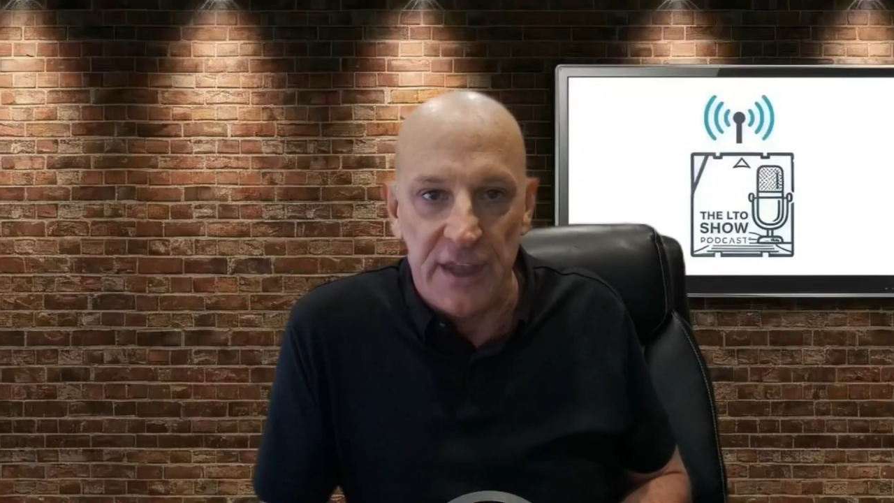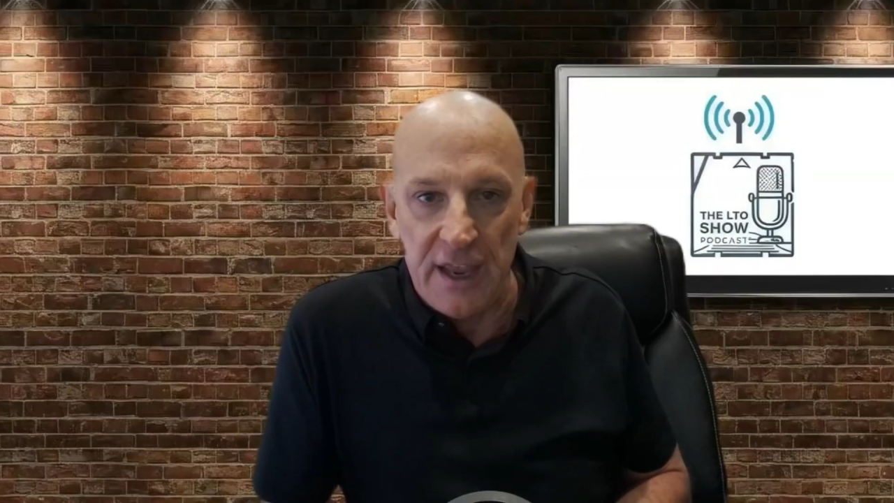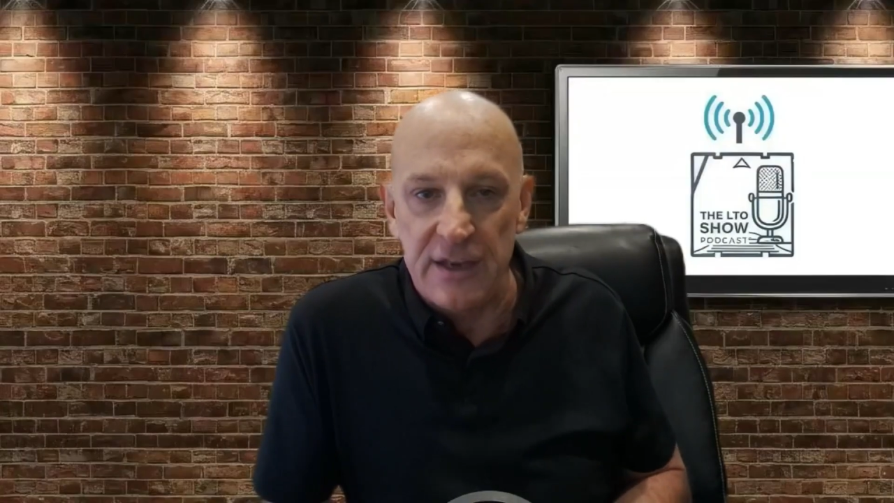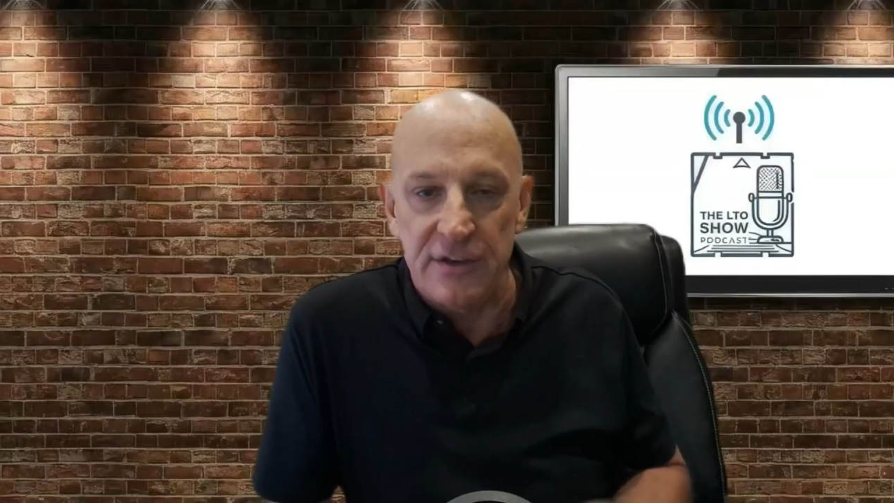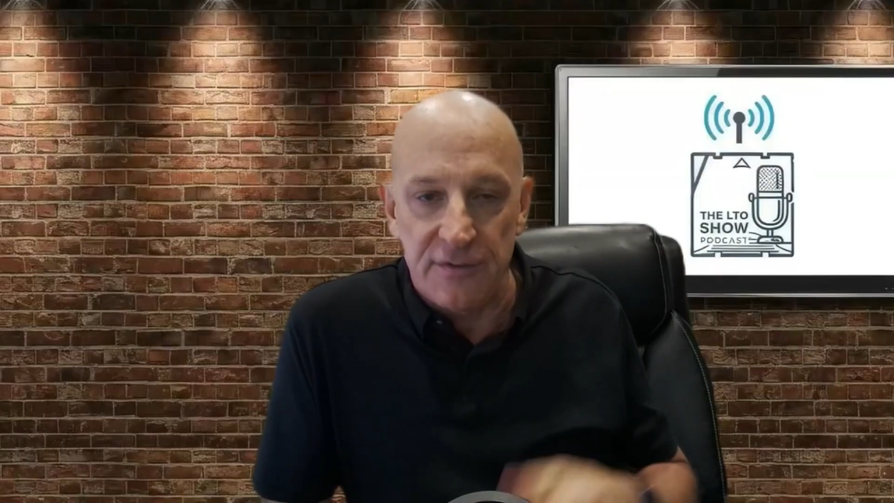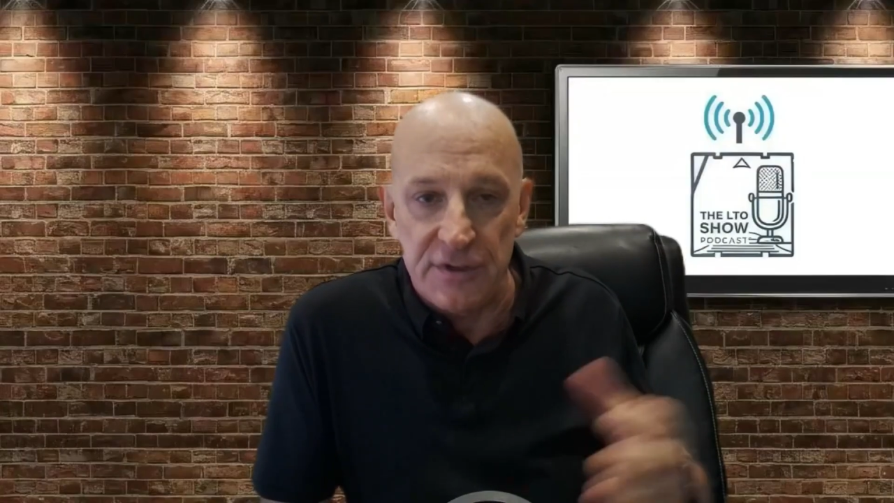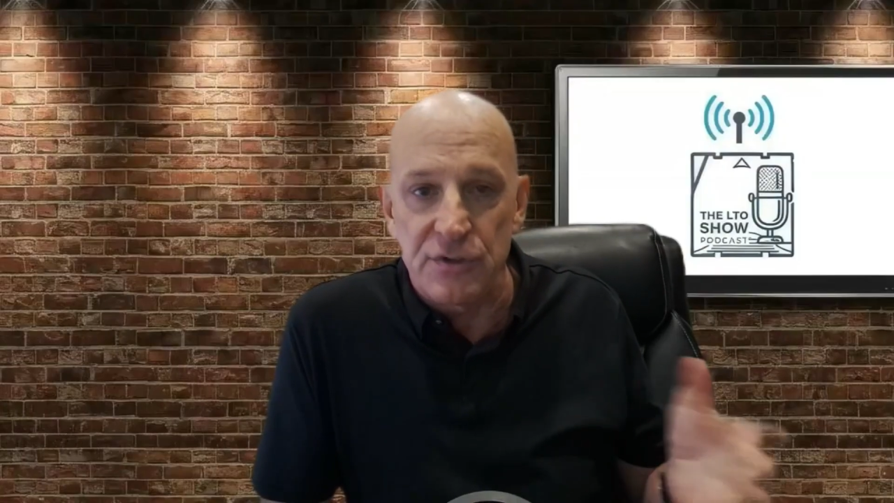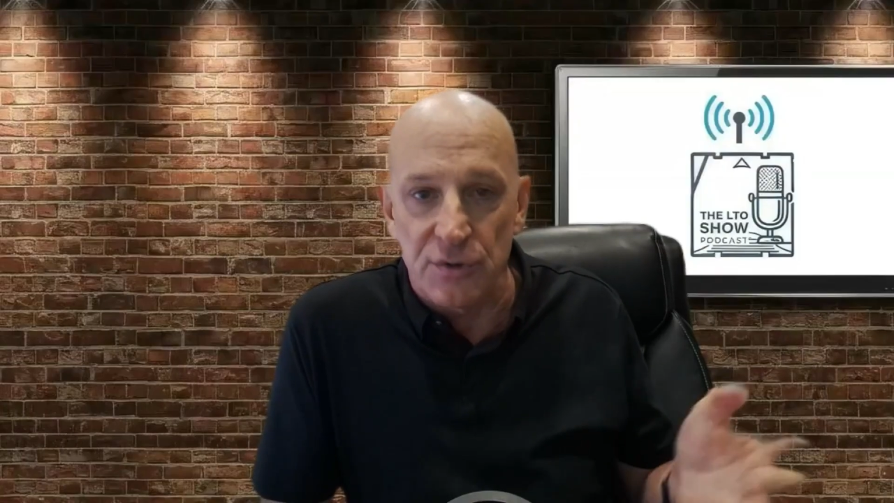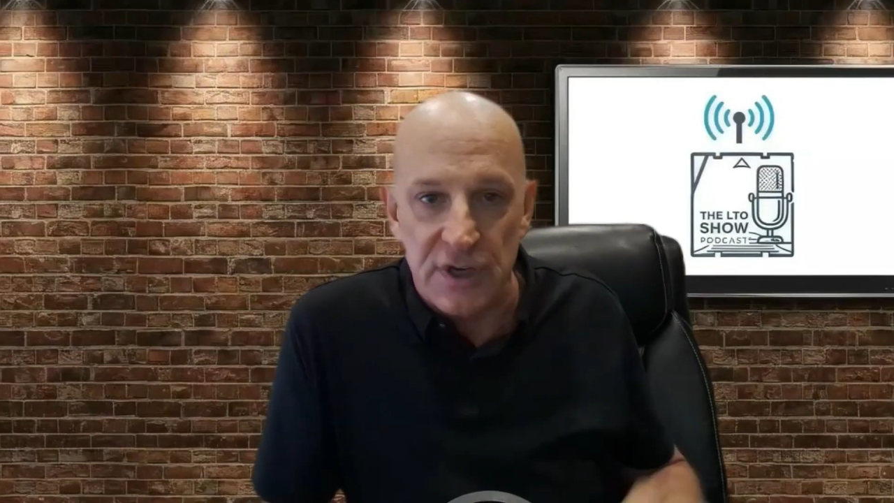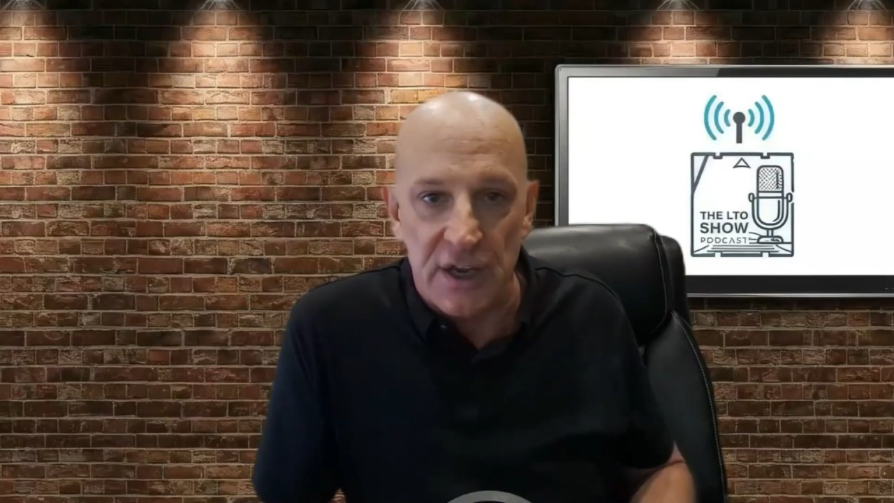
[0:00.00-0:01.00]
and
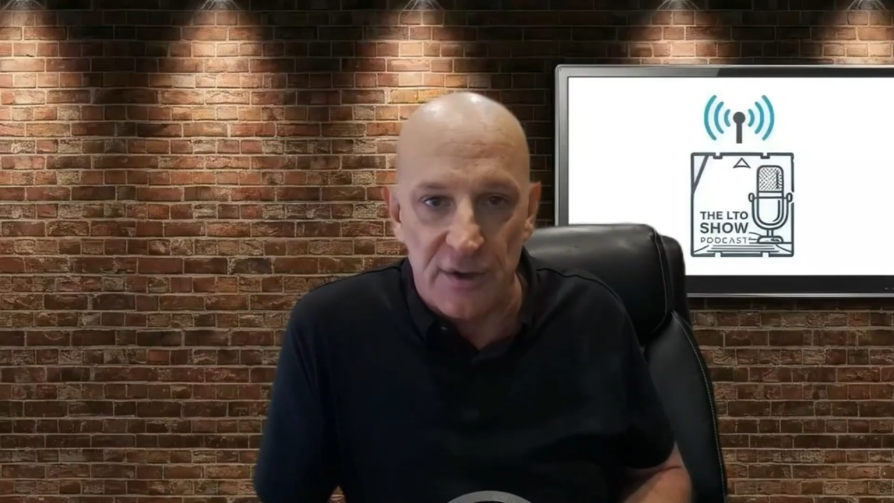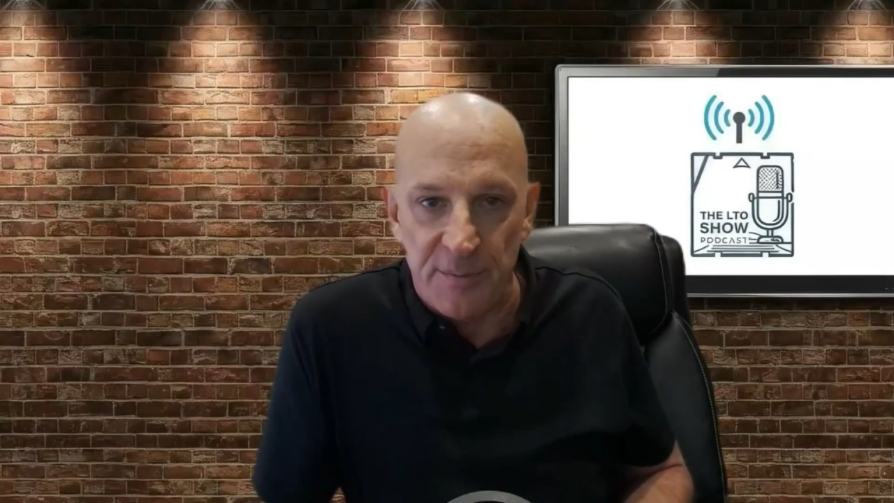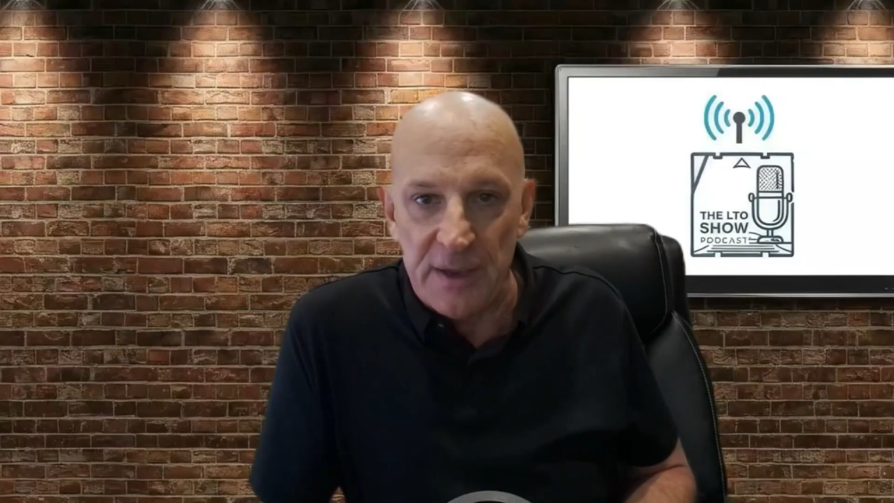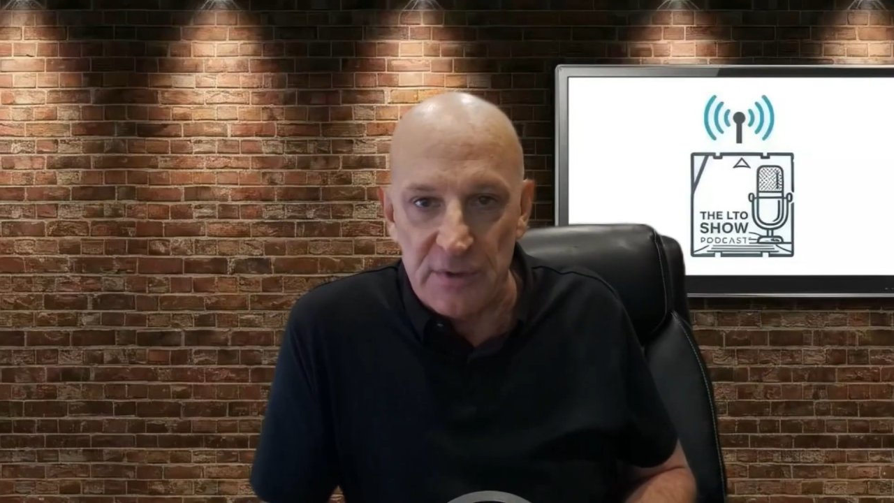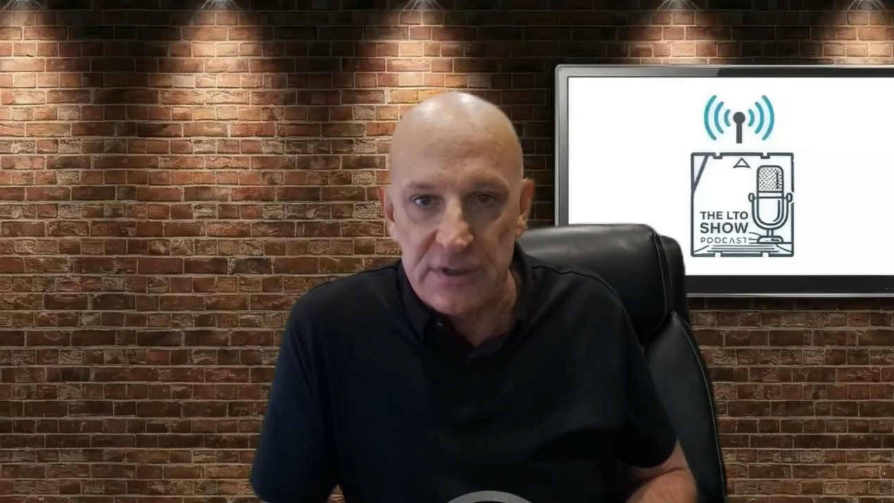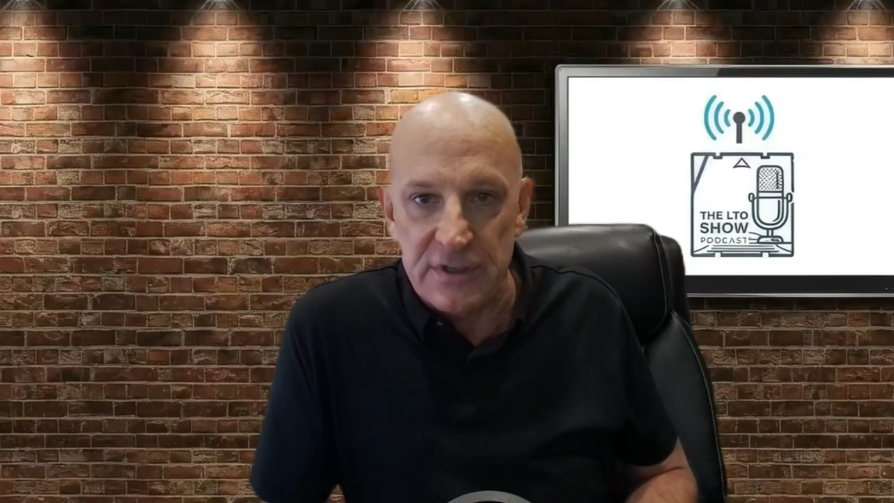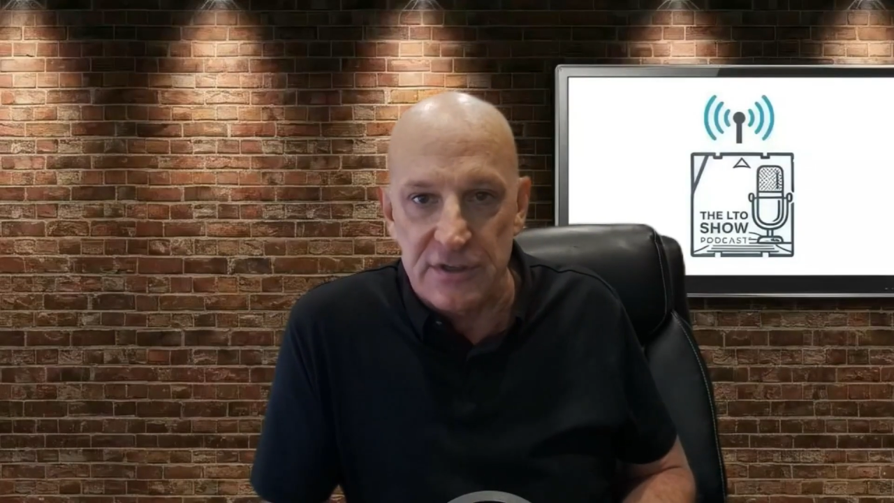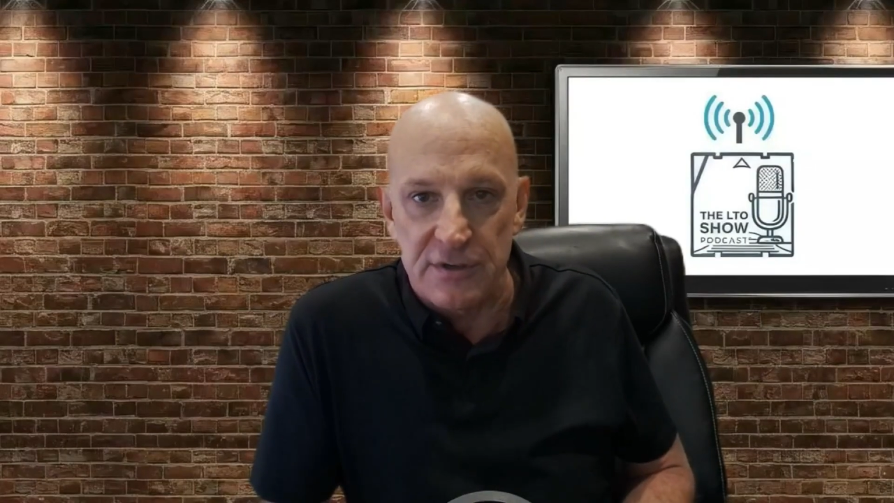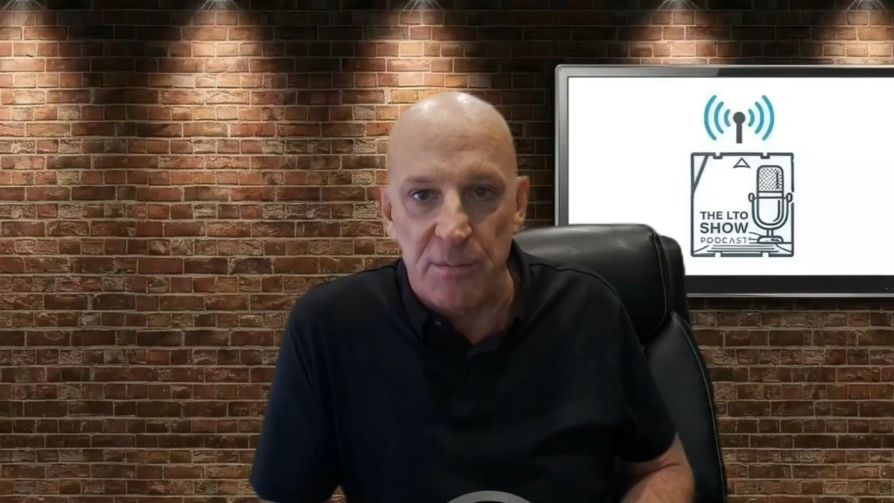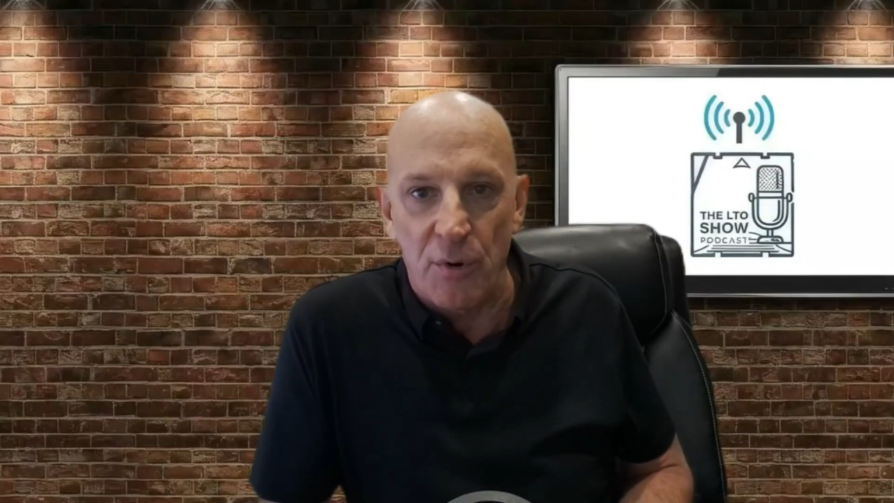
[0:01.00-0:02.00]
individual channel bandwidth to
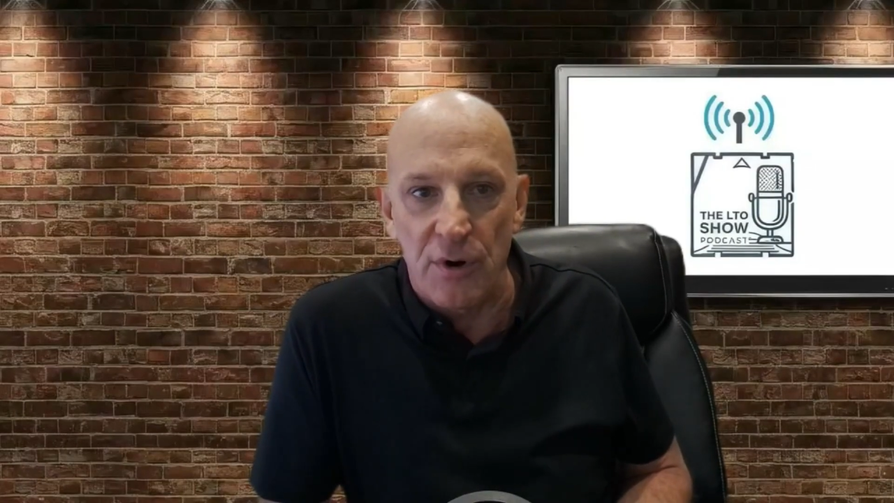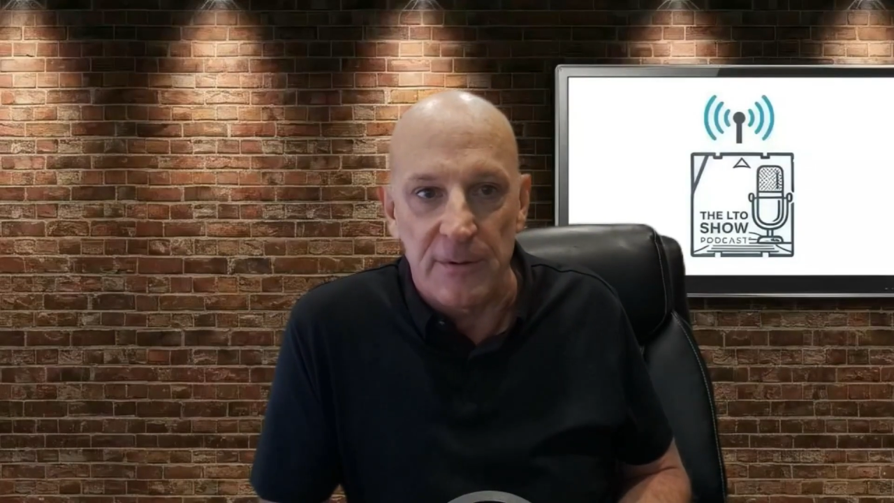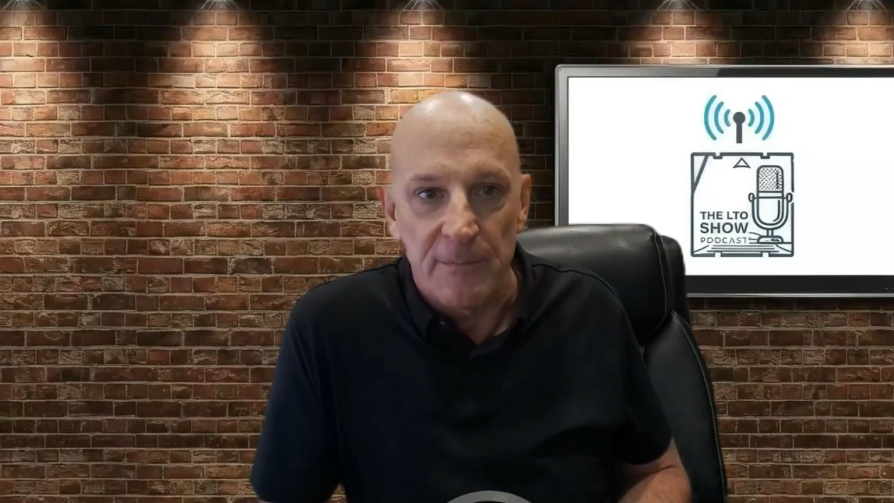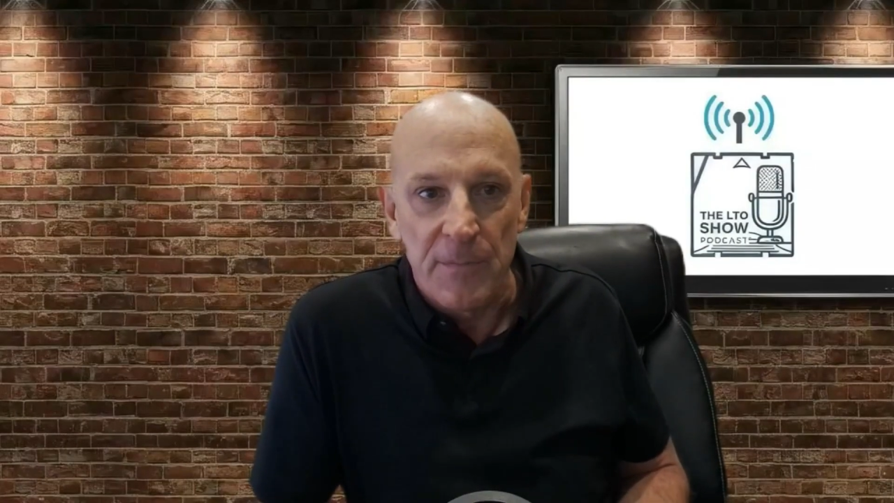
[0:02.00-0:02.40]
support